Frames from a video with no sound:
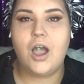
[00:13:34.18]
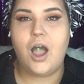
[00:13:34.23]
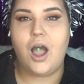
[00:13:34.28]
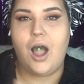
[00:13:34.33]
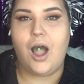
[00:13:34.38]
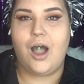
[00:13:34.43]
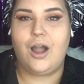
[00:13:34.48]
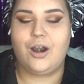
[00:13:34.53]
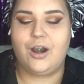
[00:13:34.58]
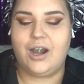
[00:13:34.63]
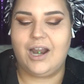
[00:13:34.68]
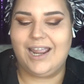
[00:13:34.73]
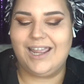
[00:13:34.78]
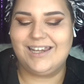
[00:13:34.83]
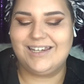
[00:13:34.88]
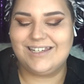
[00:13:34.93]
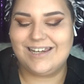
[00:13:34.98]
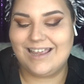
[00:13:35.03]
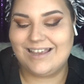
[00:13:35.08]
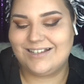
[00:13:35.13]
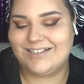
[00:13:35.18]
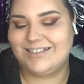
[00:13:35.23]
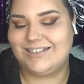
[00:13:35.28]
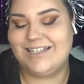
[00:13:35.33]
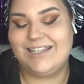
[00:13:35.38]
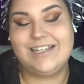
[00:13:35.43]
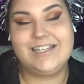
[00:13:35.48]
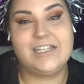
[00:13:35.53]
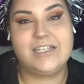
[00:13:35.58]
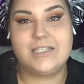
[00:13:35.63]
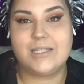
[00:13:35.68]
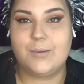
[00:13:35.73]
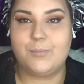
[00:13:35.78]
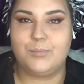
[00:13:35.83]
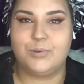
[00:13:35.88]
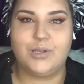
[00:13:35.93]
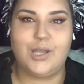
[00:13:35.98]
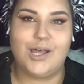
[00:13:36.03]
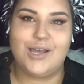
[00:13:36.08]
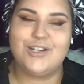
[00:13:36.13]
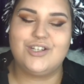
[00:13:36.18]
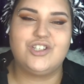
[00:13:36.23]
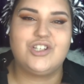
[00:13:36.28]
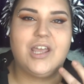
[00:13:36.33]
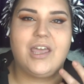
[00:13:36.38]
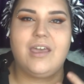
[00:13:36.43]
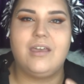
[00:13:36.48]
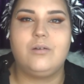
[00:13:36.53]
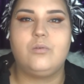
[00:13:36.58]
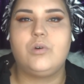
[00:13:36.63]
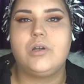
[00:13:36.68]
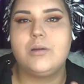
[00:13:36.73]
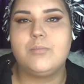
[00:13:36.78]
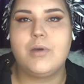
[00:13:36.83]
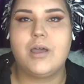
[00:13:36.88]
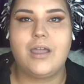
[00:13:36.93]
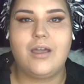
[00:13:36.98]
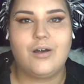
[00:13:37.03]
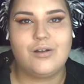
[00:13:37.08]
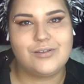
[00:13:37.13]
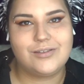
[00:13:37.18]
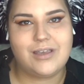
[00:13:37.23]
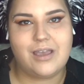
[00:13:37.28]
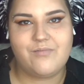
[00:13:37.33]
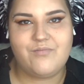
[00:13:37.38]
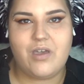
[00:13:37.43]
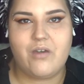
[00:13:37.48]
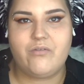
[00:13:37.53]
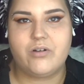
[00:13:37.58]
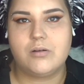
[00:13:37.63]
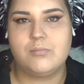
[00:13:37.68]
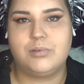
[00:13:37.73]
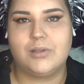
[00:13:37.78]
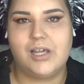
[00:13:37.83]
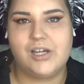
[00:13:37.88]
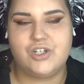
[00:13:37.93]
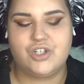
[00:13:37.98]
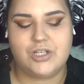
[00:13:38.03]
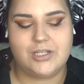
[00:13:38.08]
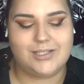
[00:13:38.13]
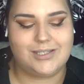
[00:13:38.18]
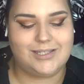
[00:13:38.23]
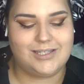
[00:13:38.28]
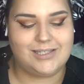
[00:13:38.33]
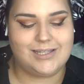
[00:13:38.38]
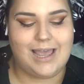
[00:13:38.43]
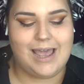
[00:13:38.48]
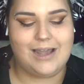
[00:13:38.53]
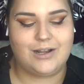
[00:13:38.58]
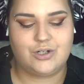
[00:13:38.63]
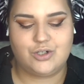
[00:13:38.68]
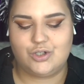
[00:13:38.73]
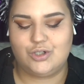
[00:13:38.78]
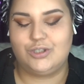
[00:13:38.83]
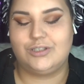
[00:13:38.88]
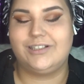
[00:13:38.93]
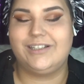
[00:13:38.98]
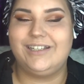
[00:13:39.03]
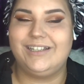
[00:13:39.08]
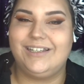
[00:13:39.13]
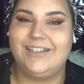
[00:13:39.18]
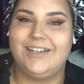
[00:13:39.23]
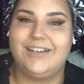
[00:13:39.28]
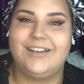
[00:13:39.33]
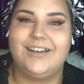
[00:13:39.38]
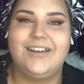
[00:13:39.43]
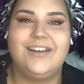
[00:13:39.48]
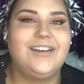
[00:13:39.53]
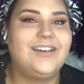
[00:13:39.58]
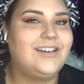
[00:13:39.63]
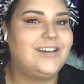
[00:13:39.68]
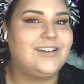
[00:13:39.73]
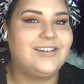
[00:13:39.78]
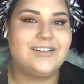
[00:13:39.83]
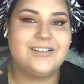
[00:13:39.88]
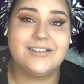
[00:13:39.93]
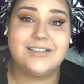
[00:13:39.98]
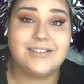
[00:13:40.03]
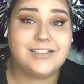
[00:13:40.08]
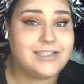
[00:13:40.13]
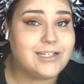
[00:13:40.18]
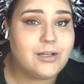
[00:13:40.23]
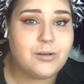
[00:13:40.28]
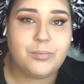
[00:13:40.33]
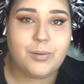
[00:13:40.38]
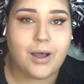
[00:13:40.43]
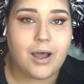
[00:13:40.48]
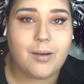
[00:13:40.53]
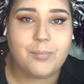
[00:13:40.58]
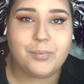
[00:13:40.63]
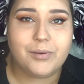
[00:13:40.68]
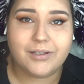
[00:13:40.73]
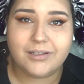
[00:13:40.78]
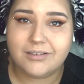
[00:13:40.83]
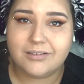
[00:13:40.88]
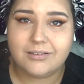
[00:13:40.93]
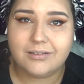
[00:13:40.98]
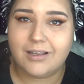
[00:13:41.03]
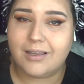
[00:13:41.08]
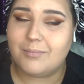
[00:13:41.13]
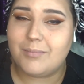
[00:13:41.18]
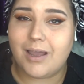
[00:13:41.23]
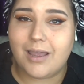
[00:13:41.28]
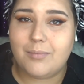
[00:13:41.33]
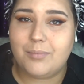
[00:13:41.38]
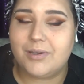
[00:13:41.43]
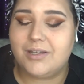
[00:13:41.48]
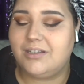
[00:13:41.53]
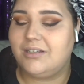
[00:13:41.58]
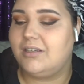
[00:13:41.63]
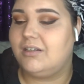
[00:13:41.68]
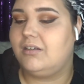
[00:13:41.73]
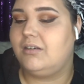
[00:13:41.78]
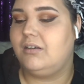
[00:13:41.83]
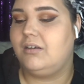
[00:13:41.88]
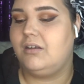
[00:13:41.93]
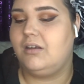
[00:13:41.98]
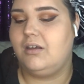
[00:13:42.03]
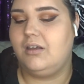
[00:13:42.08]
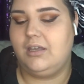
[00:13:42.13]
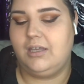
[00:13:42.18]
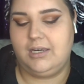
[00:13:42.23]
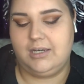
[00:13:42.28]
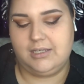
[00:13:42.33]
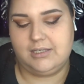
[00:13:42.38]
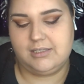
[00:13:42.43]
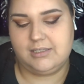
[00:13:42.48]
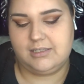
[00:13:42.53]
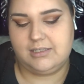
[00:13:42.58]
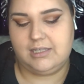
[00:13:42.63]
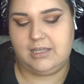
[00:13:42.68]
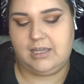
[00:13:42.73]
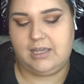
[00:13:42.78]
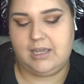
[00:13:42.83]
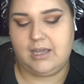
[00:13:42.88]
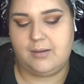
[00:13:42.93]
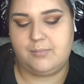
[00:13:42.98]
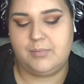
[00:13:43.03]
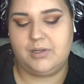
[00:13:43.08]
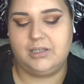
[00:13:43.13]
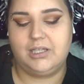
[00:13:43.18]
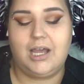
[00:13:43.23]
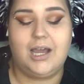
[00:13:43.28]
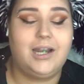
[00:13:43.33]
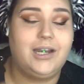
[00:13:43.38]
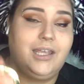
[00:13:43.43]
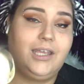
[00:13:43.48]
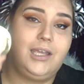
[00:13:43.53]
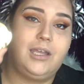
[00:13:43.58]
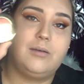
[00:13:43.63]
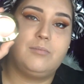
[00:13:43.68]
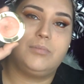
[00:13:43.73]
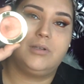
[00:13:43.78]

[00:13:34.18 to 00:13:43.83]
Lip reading: Alright, next is blush, and one of my all-time favorite blushes is actually still poppin', in my opinion. It is the Milani